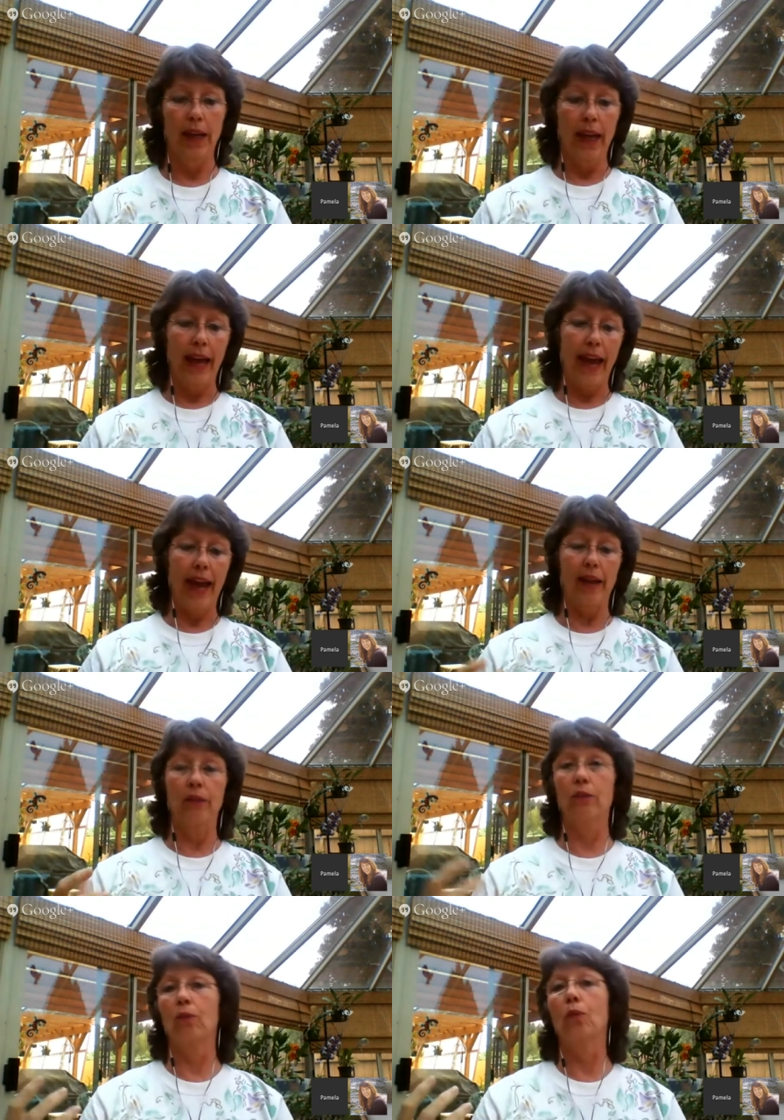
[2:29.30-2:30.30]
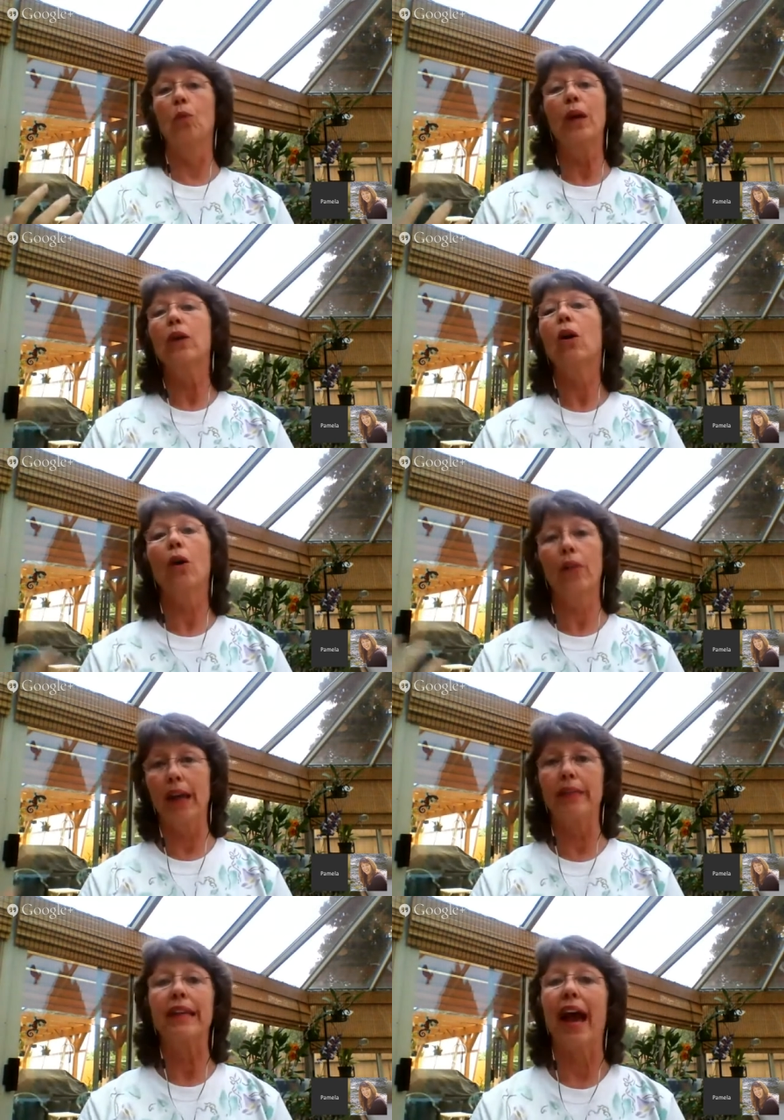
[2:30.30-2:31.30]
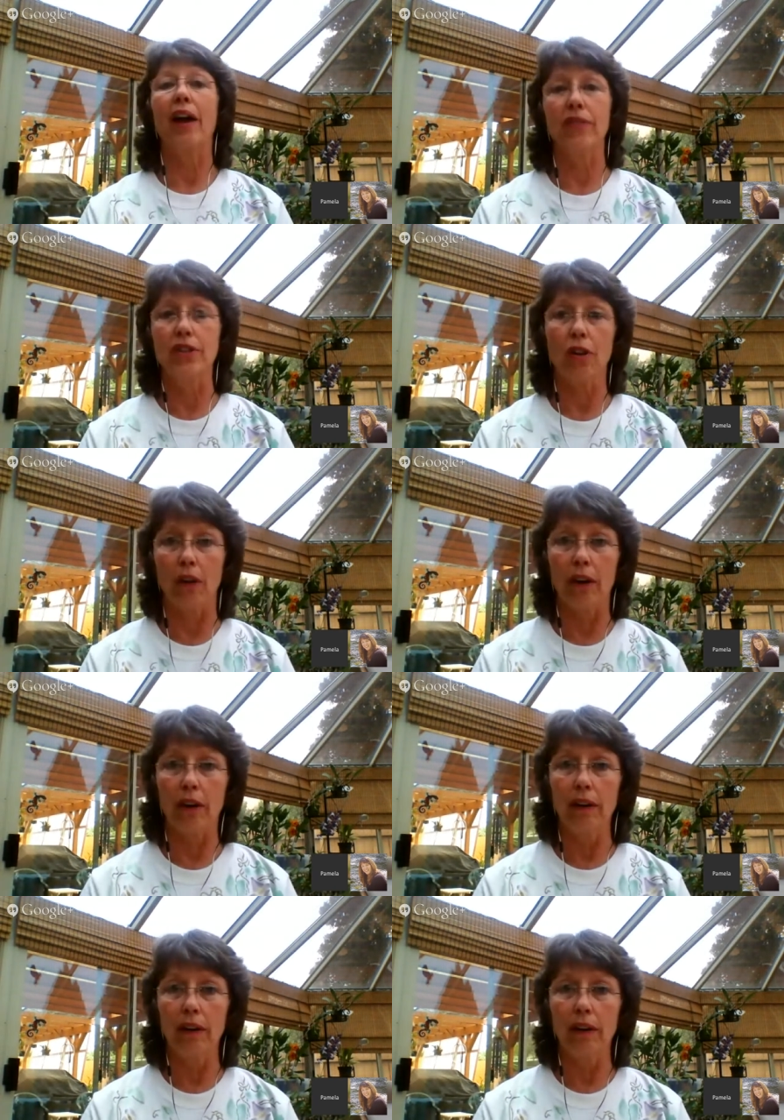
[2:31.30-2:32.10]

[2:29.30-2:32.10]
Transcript: And we call that the avatar.